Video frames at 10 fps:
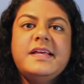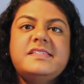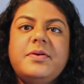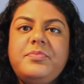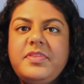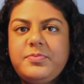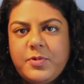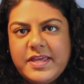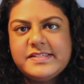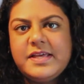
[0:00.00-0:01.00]
Some
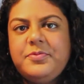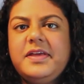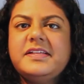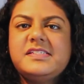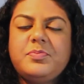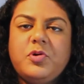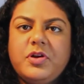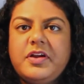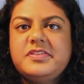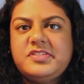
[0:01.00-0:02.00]
ways that we can
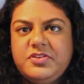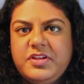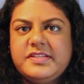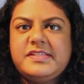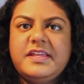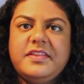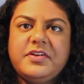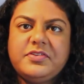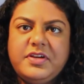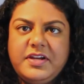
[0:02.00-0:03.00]
support our students in
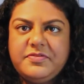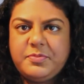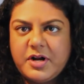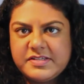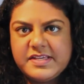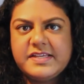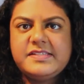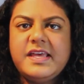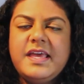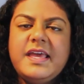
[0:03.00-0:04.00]
their creative
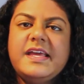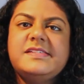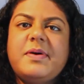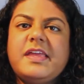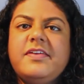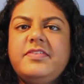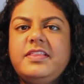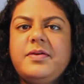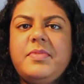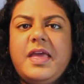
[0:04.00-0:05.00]
process is by
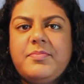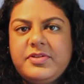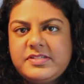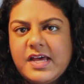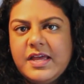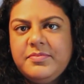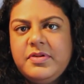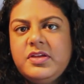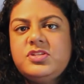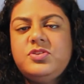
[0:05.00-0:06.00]
giving them ample
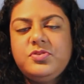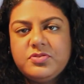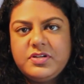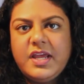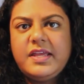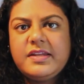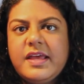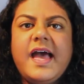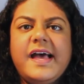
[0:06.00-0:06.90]
time to create,